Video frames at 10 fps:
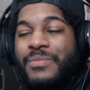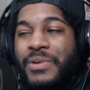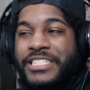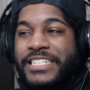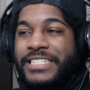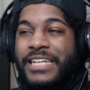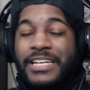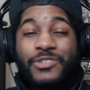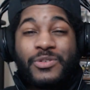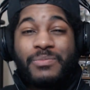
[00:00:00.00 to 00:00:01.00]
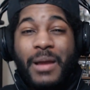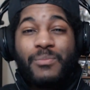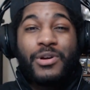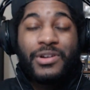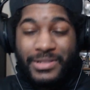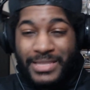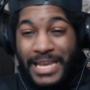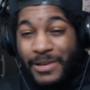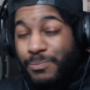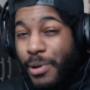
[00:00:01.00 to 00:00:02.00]
but she does remember
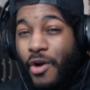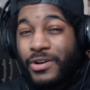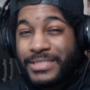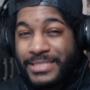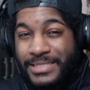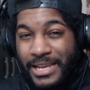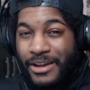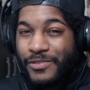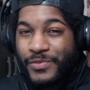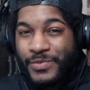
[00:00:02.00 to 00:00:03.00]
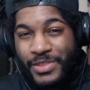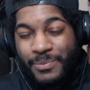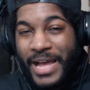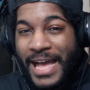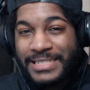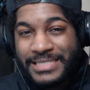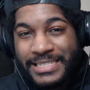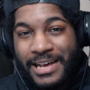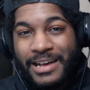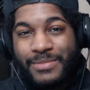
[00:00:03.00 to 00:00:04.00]
like parts of the past
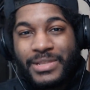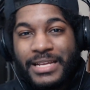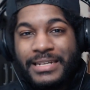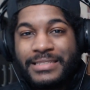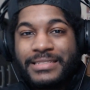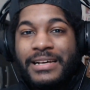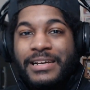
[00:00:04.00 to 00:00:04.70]
timelines.